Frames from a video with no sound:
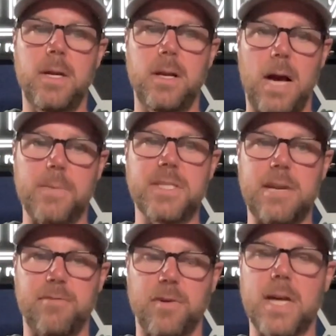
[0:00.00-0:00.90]
I would
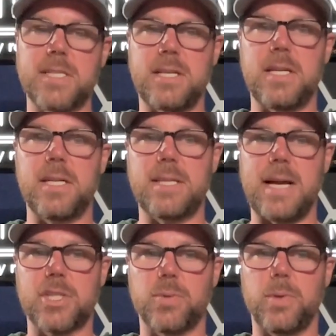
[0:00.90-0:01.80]
say, for us than it is an
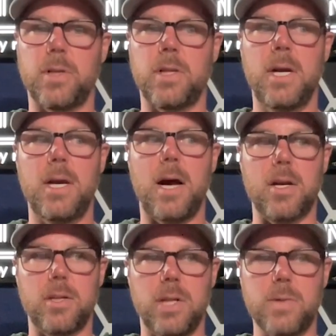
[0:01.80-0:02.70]
actual
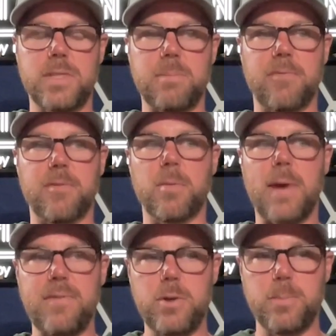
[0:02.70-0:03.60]
closing. But from a
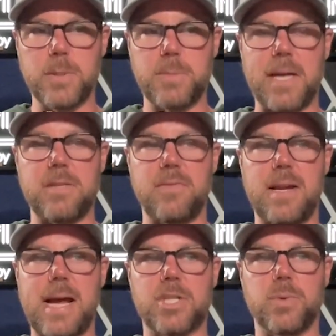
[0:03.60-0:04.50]
revenue perspective and
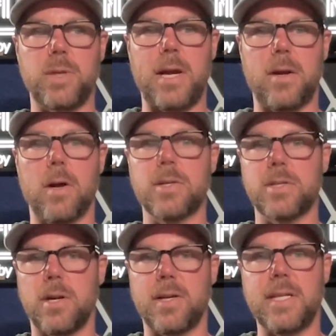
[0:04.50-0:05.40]
an actual ARR
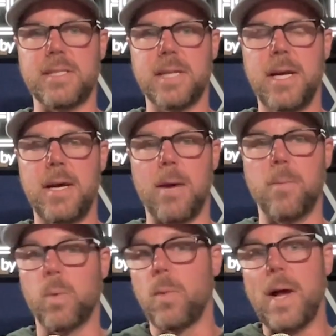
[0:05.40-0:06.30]
targets,
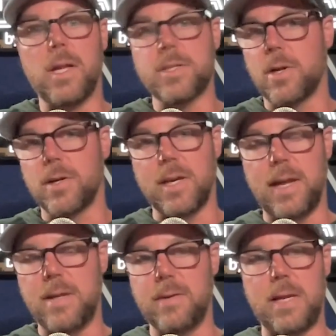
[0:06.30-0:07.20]
um, we're well on target
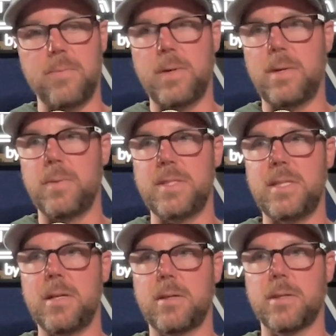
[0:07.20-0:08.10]
and and we we
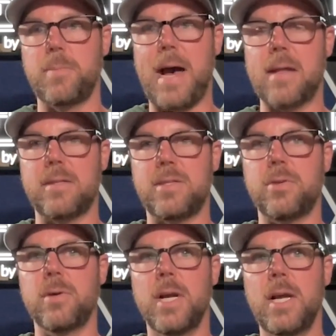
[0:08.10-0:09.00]
see a clear path
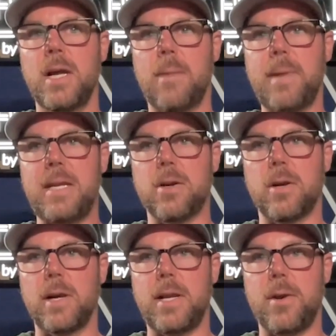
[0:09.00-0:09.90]
to um, hitting
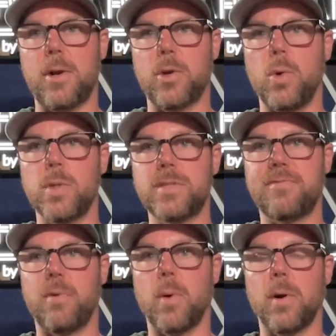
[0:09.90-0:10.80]
our hitting our goals
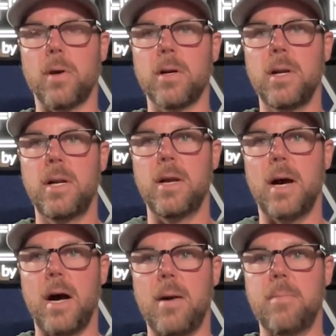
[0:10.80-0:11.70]
for
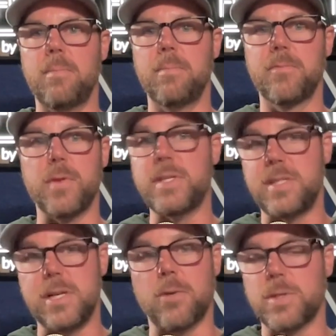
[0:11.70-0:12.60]
um, for this
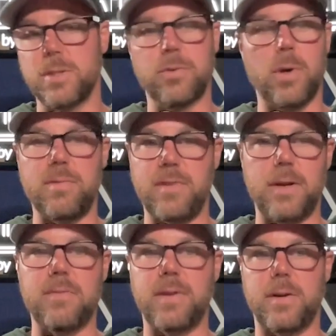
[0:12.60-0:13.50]
year. We're still growing
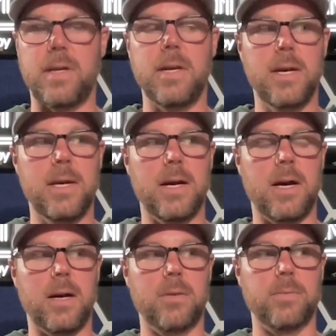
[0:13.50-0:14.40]
very very
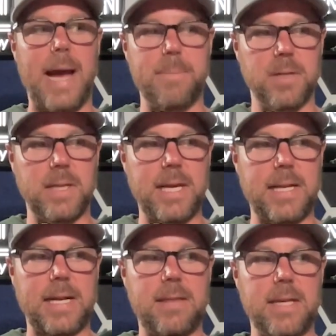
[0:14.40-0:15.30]
uh, rapidly, and,
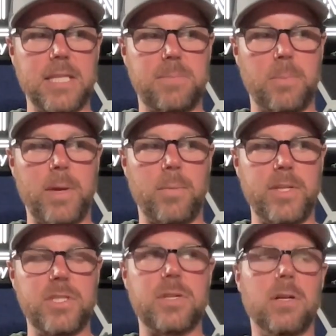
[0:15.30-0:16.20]
and I think it's we we
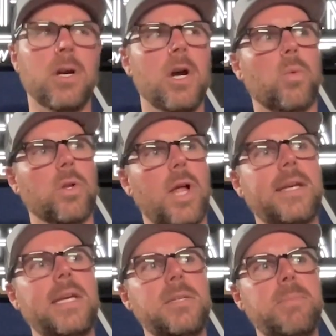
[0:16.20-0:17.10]
just are we're
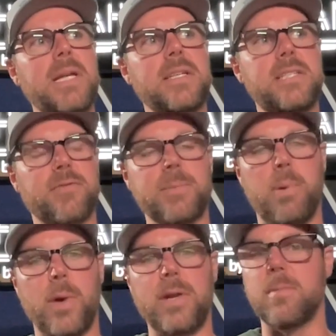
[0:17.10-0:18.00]
lucky to be in a different
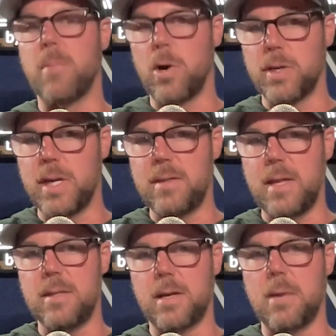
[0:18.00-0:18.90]
point of the market
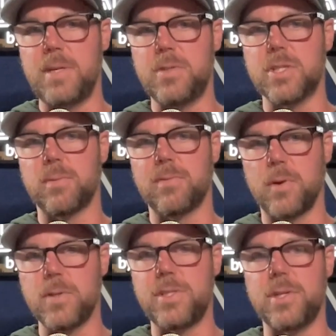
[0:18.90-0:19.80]
than the company you just
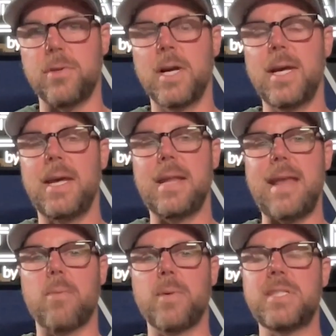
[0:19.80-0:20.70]
referred to, in
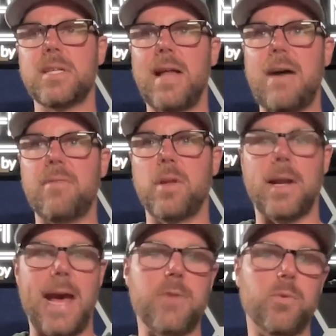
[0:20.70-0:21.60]
that we still have a lot
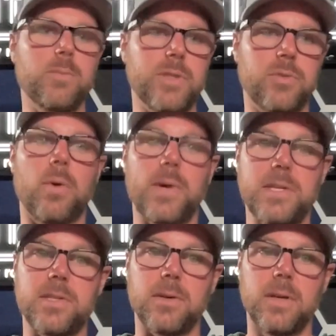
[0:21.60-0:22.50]
of headroom to grow
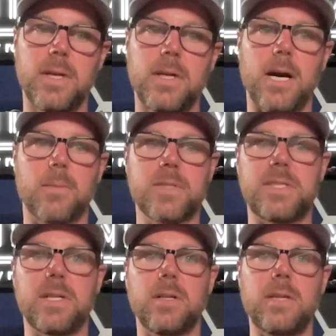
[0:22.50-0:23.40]
into. Um, we're
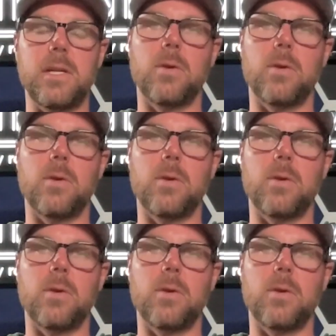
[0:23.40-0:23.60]
still you know